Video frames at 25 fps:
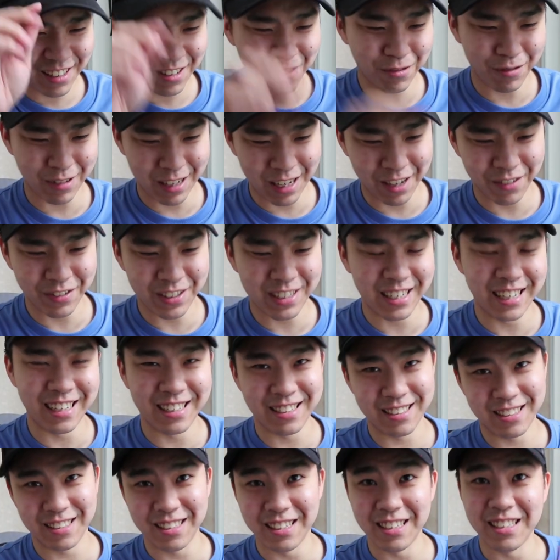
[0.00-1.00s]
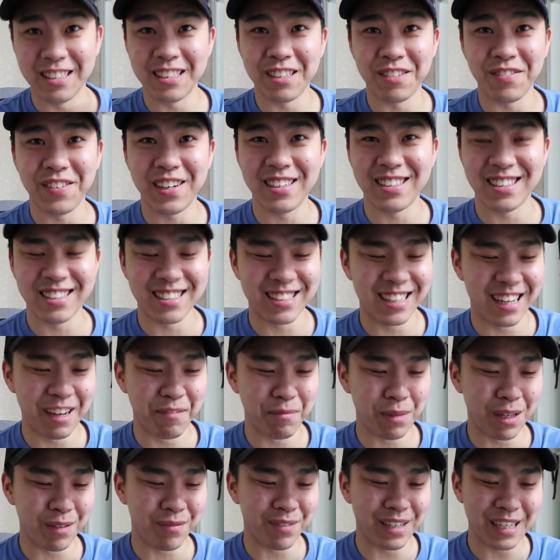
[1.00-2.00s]
wherever that is, the interface is there.
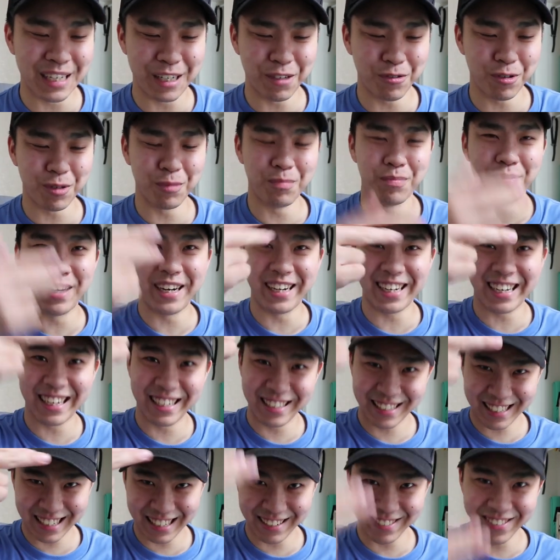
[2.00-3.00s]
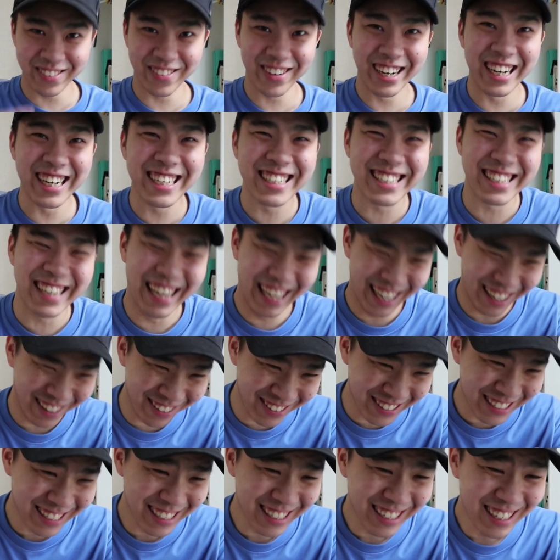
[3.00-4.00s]
Maybe it will break and keep going down.
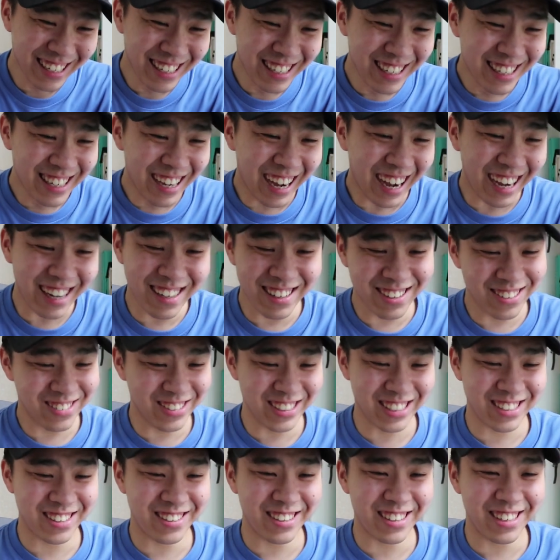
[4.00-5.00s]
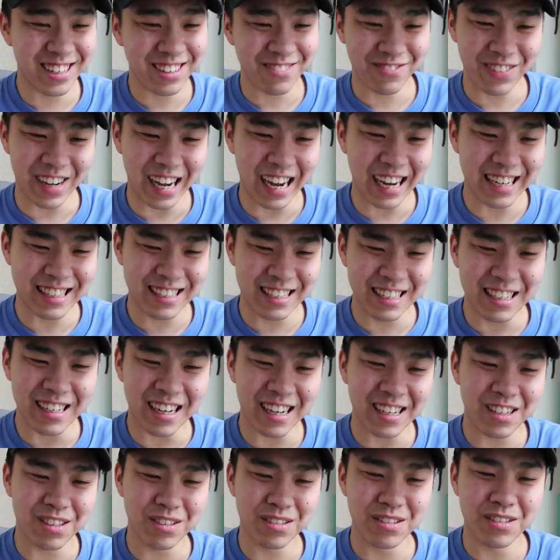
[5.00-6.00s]
I don't know what's going on, but I think
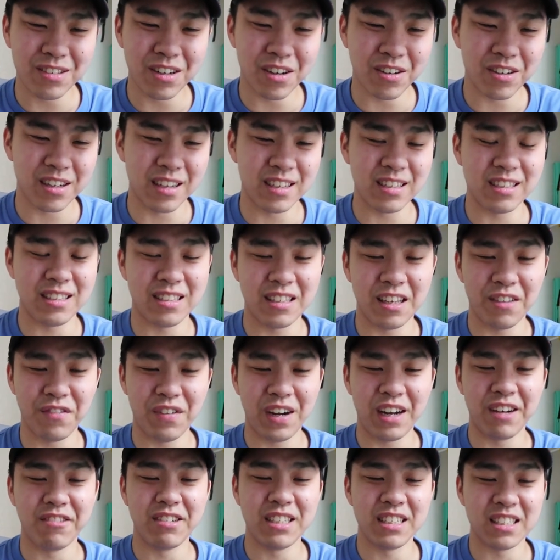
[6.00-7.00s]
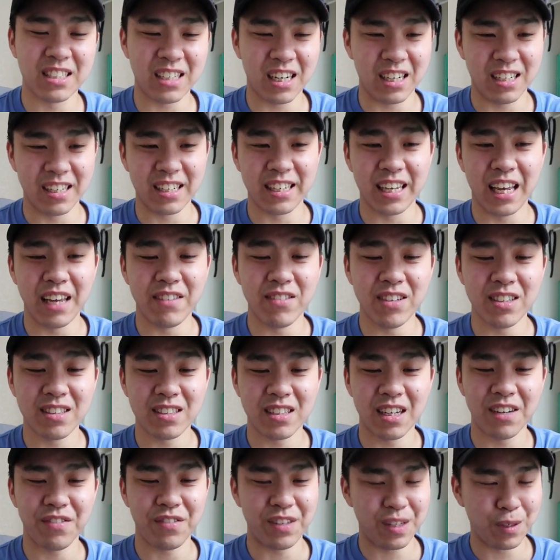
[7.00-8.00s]
I do know that if I restart the game and
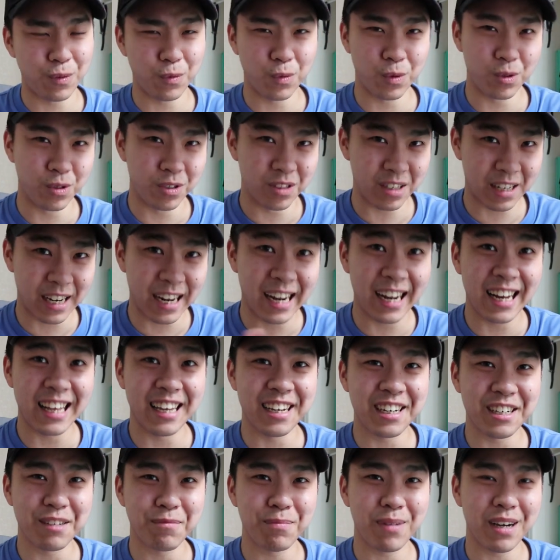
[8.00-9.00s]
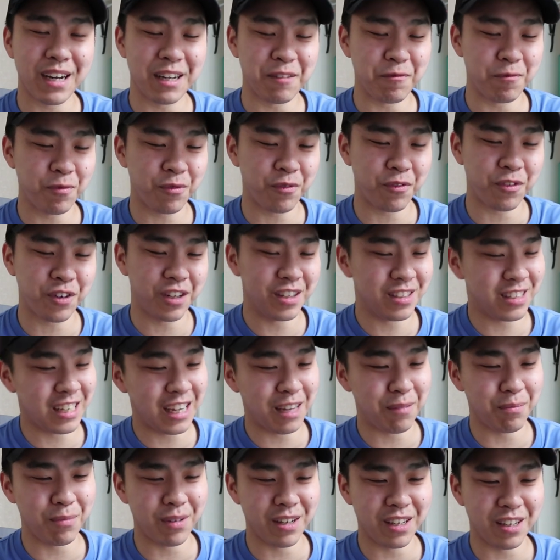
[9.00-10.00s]
stuff, it will clear. But for the
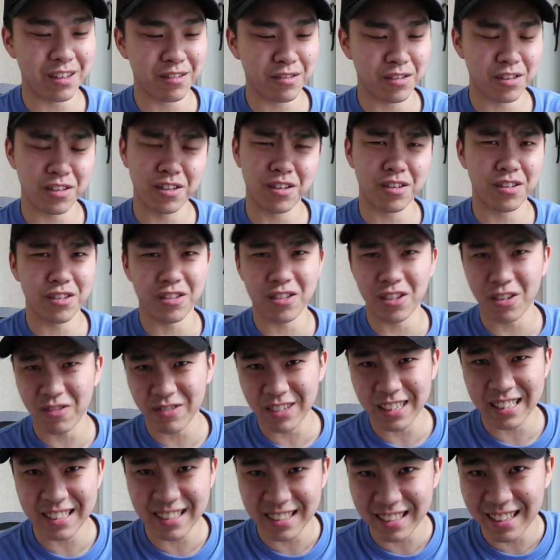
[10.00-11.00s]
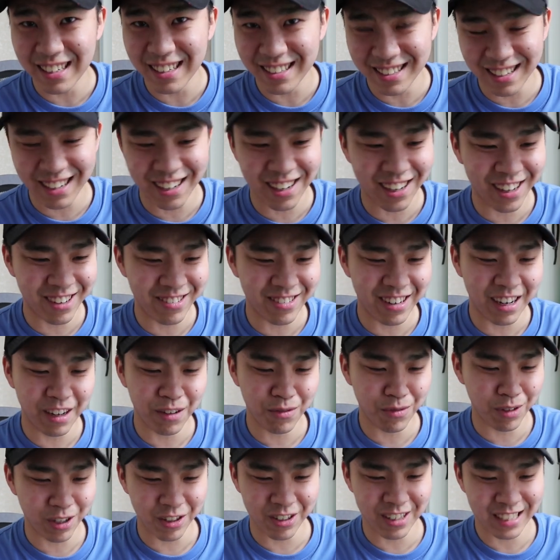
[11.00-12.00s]
time being, you know, you don't really see this a lot, right?
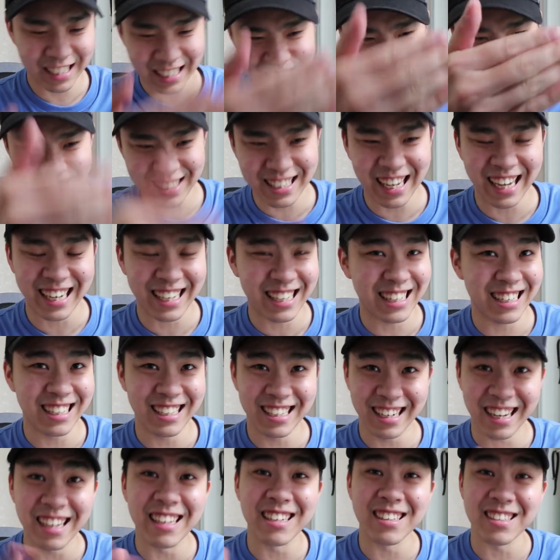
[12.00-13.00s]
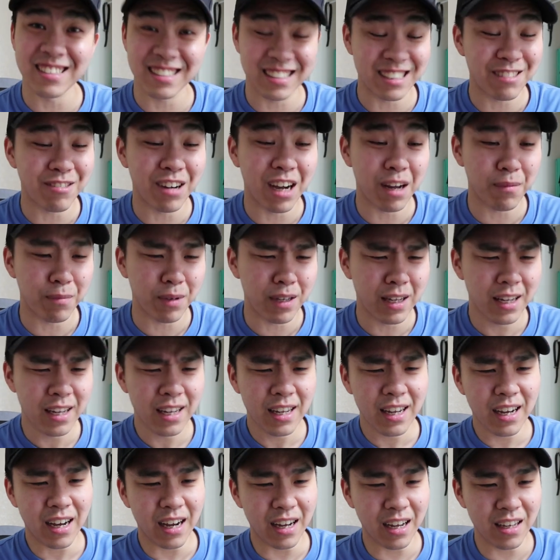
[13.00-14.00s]
We're going to keep stacking it and see what happens.
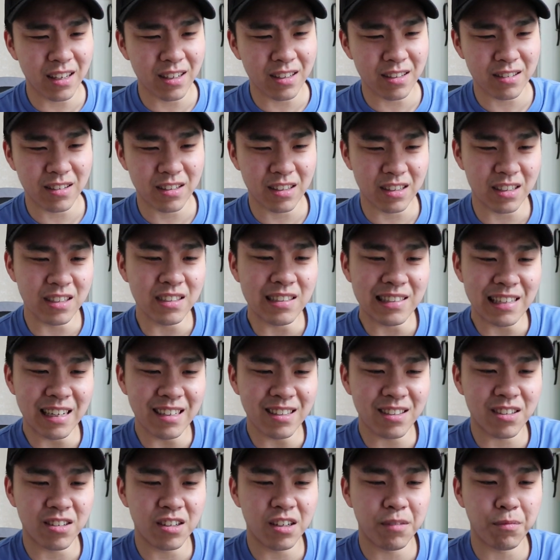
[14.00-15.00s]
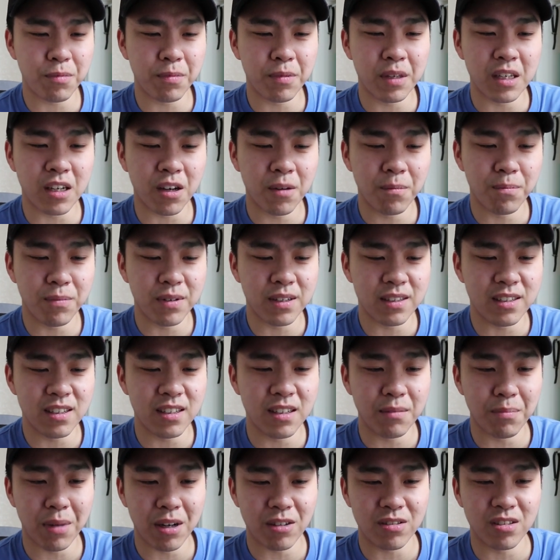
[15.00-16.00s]
And the incense is going to be completed in
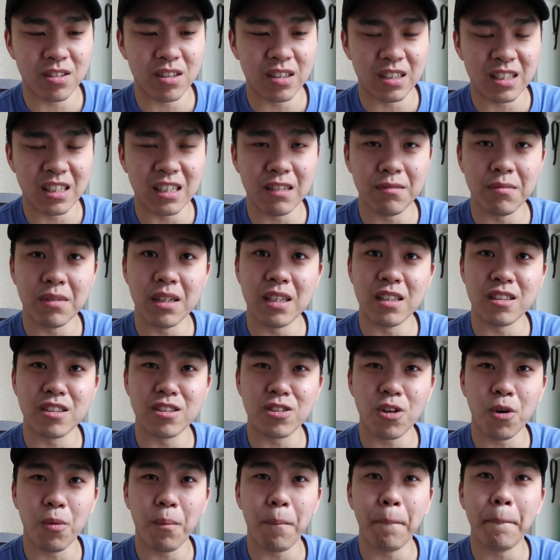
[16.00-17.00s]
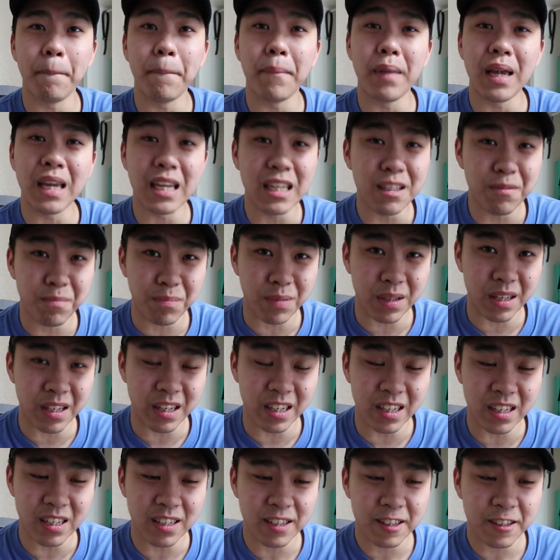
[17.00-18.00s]
about 13 minutes, so
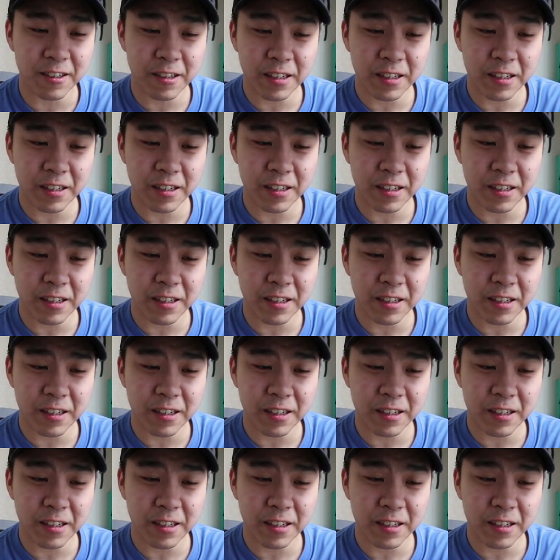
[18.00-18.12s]
maybe,